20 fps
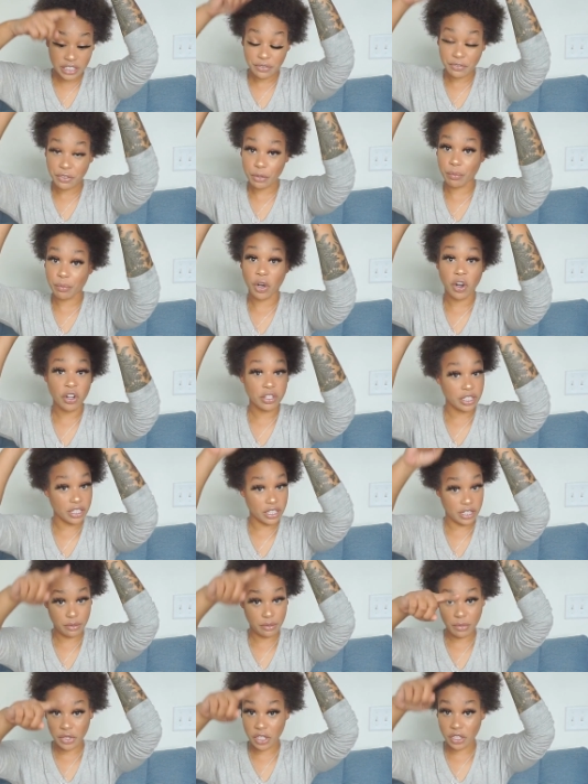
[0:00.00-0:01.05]
if you're balding in
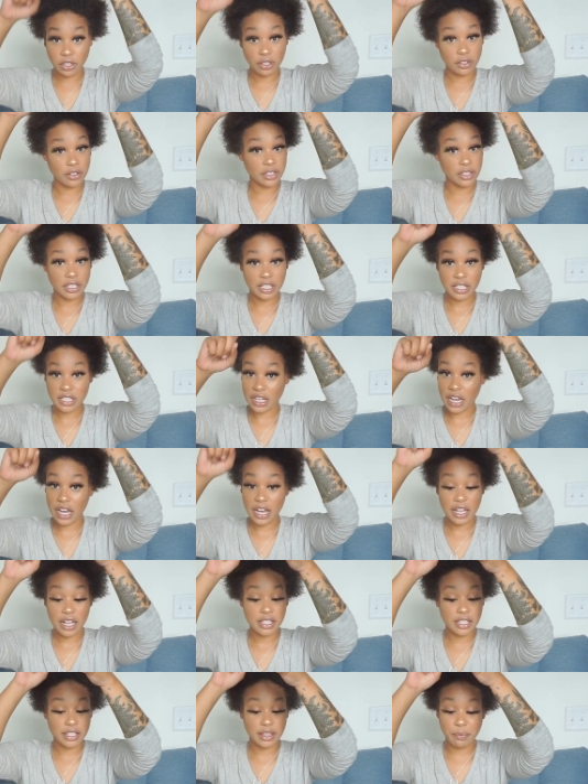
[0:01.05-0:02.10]
the middle, on the
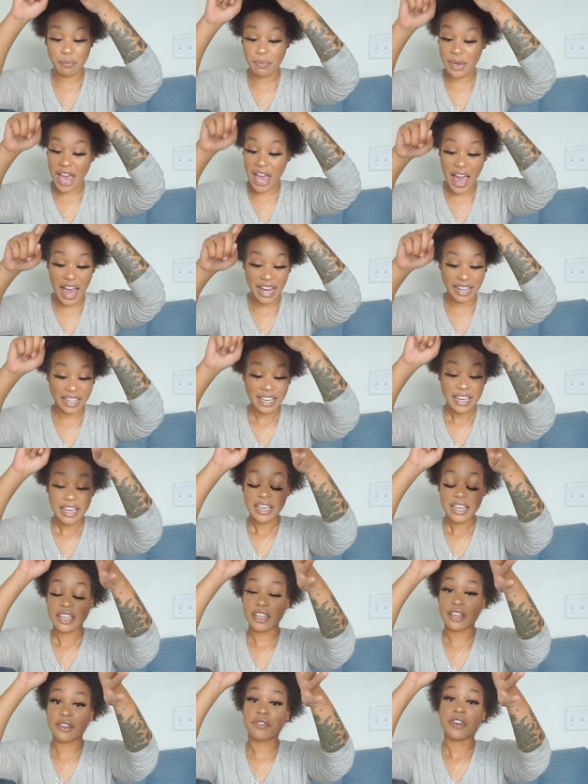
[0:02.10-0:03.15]
sides, in the back,
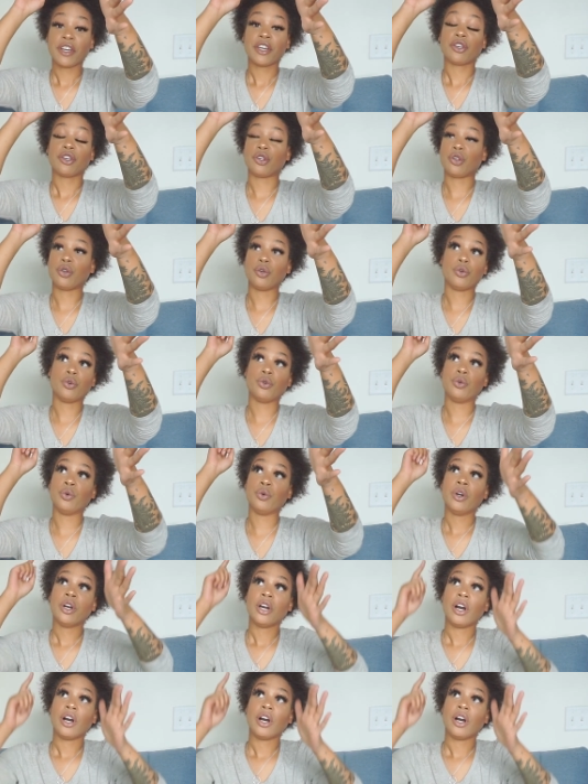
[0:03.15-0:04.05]
if you